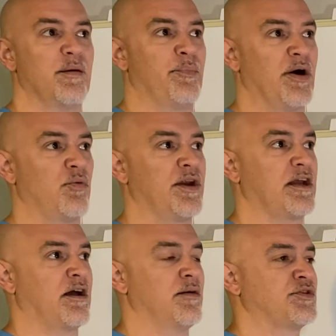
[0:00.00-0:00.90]
But when it
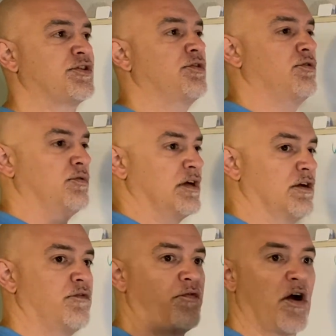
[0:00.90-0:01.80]
comes to
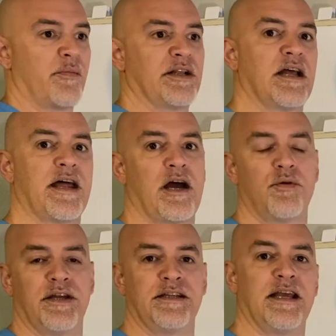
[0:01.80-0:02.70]
farming that
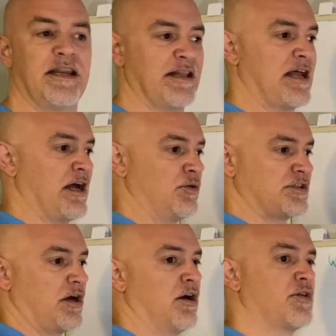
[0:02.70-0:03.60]
out and getting that out
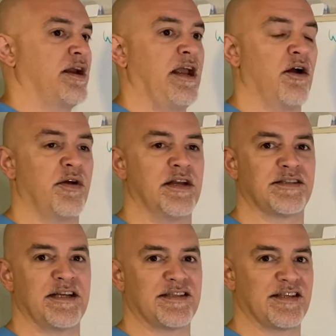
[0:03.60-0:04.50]
to other
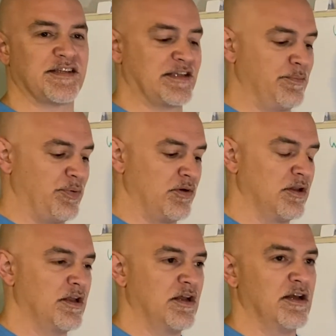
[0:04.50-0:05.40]
areas, it's the
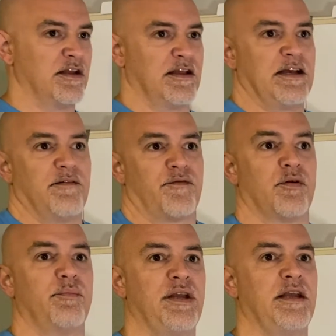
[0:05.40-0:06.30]
simple,
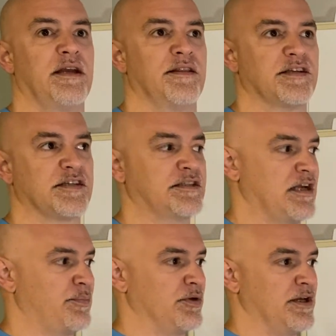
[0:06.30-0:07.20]
for me in this
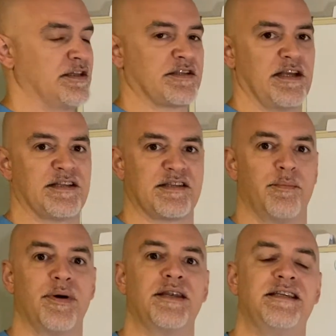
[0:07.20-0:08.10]
example, it's the
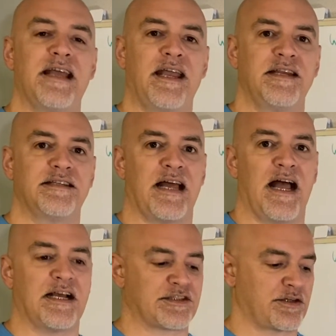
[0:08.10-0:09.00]
mundane
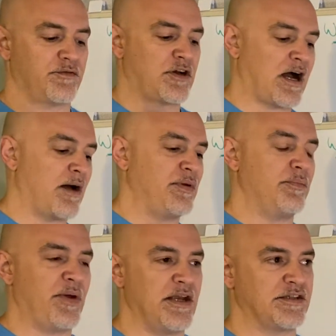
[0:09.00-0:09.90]
task of copy
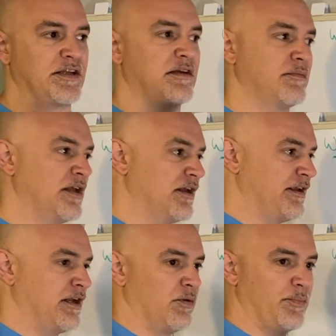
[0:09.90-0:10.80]
pasting,
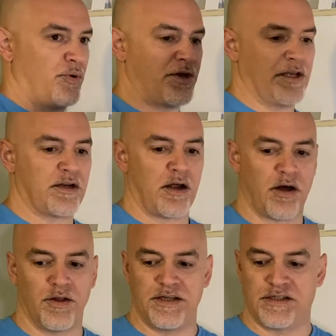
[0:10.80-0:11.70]
you know, and putting it on
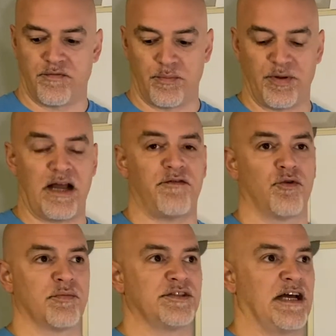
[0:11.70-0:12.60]
all these different
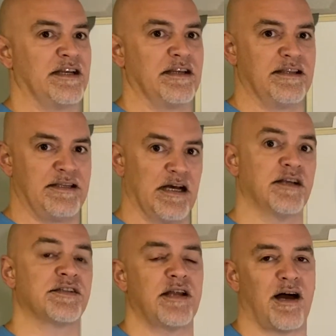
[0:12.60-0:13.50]
platforms that
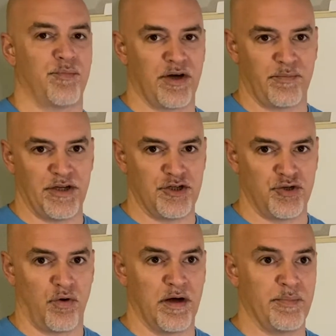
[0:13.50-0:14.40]
does not bring me
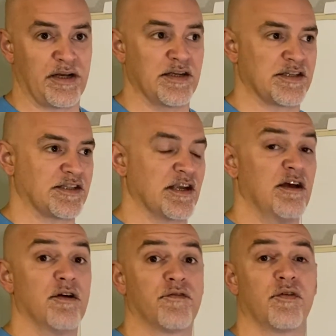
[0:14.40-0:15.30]
joy, because it's,
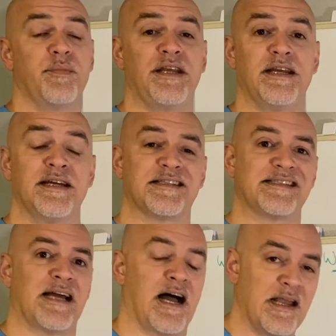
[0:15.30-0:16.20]
for me, it's
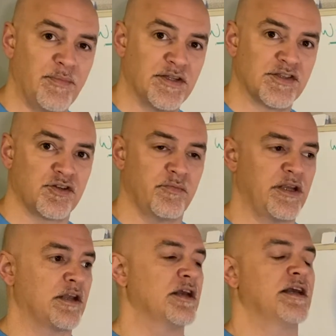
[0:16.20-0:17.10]
time
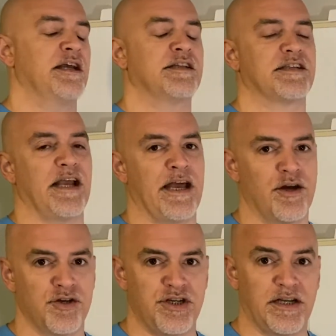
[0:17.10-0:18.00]
consuming, it's
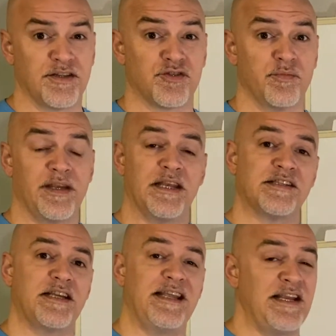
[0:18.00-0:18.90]
energy consuming.
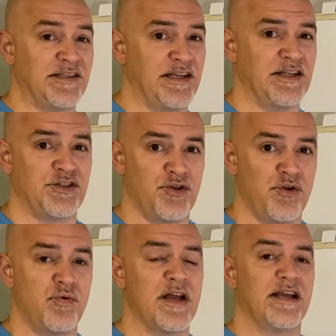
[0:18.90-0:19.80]
Is it easy to
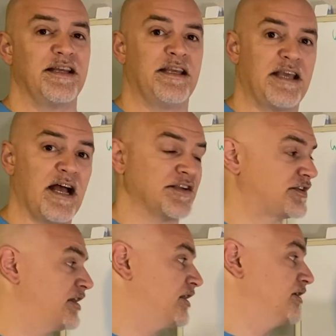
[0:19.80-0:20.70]
do?
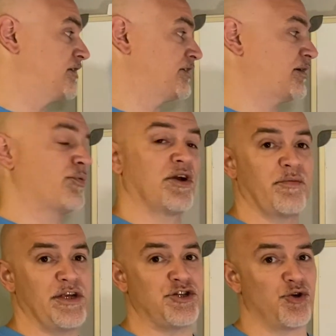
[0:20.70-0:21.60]
Yes. Does it bring
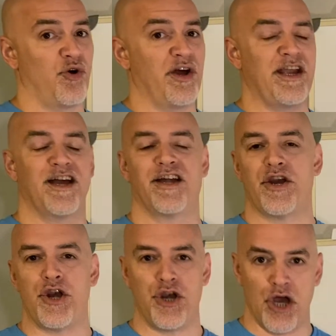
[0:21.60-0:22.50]
me joy?
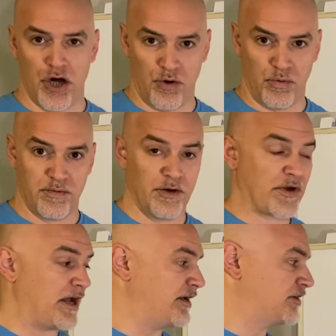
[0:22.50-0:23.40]
No.
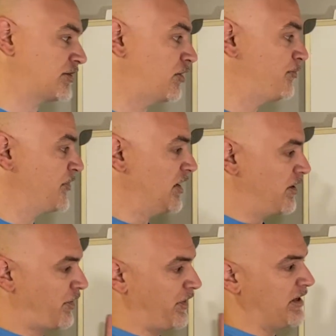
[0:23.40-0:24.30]
Okay. So
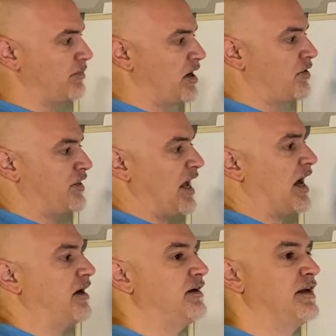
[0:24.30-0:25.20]
think about
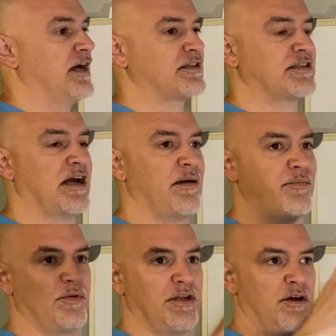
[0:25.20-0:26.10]
that next
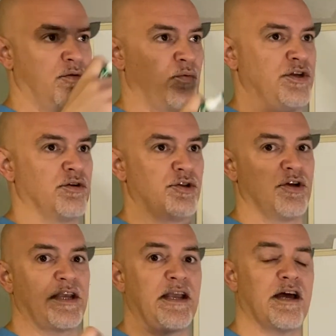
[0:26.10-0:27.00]
time, you know, when you're
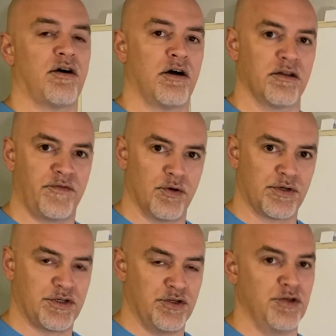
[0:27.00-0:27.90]
looking at all of your
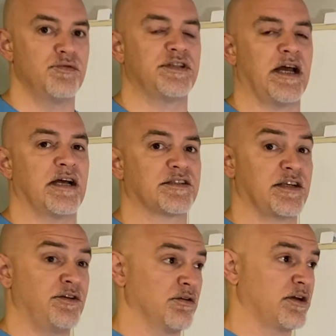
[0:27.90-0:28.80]
to-do tasks
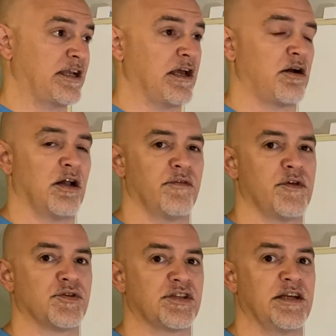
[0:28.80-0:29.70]
and you're looking at all of
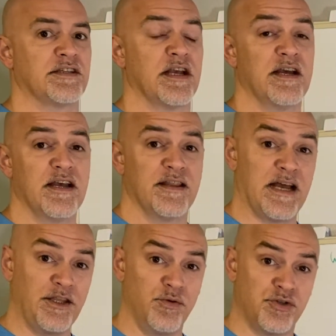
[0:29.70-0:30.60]
those things
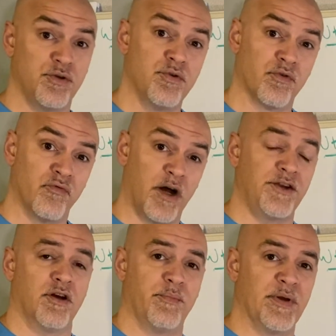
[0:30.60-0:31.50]
that you do to
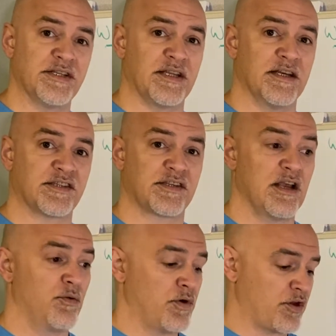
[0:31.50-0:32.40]
run your business,
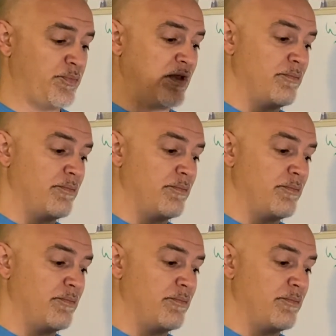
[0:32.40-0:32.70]
whether it be